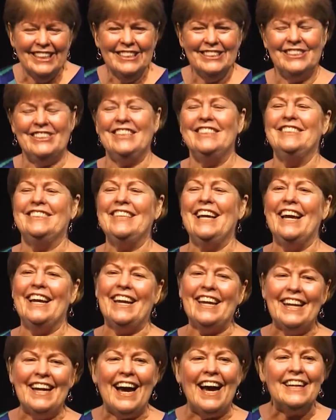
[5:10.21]
She said,
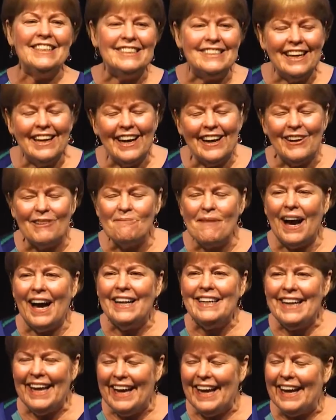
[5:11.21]
can I tell my
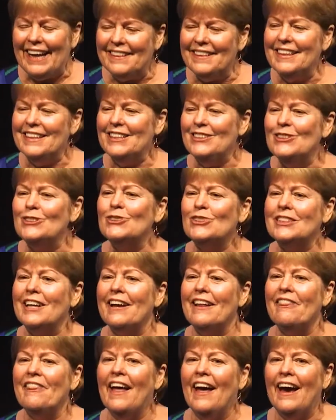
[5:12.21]
dad that you
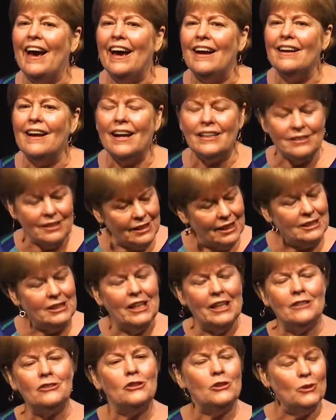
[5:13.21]
said that? I said,
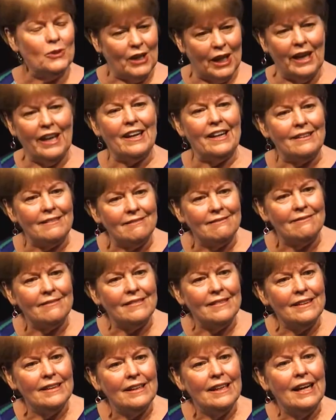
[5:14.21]
yes, you can.
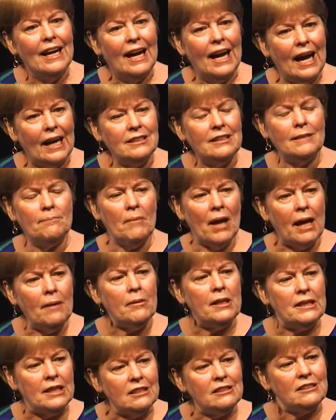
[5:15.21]
I said, maybe
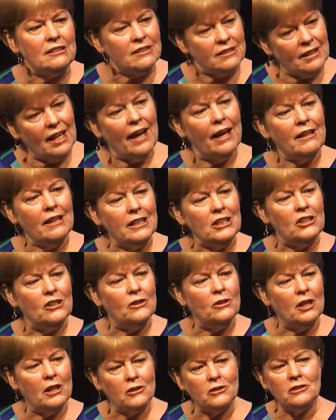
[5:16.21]
this is telling you
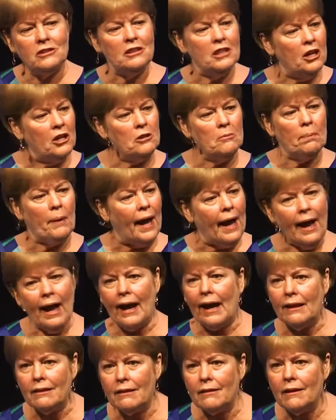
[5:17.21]
there's another
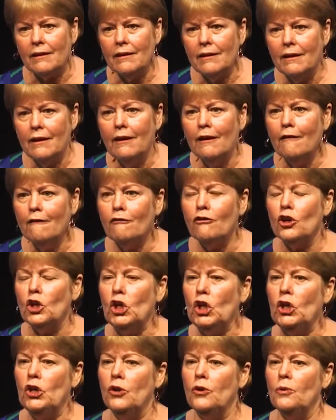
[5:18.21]
path for
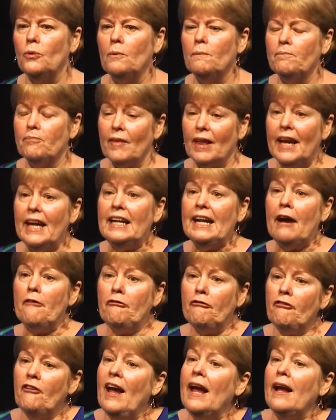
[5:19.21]
you. And I
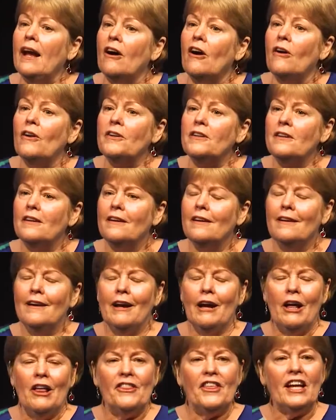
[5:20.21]
found
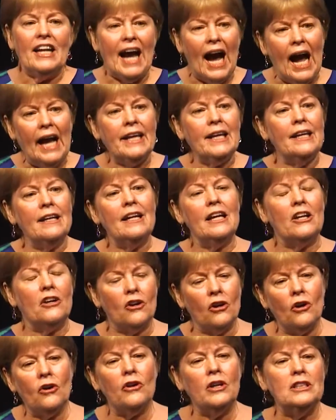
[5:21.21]
that I can
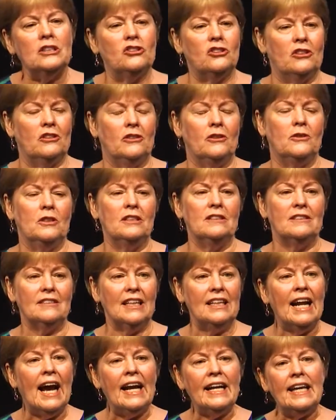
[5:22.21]
encourage students,
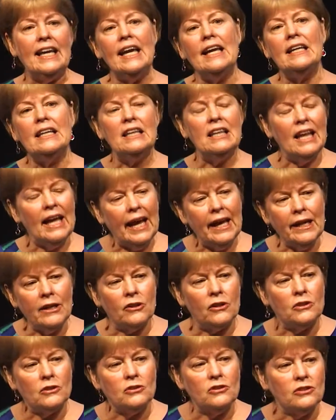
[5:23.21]
and I get
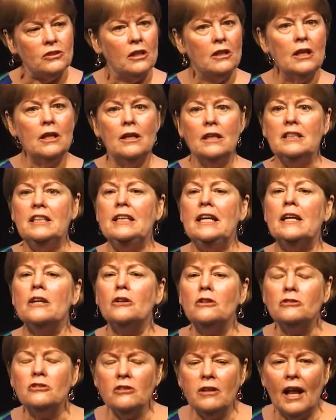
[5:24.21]
letters
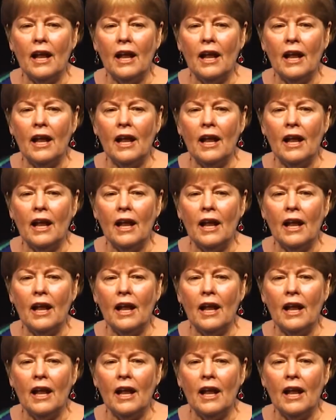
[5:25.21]
years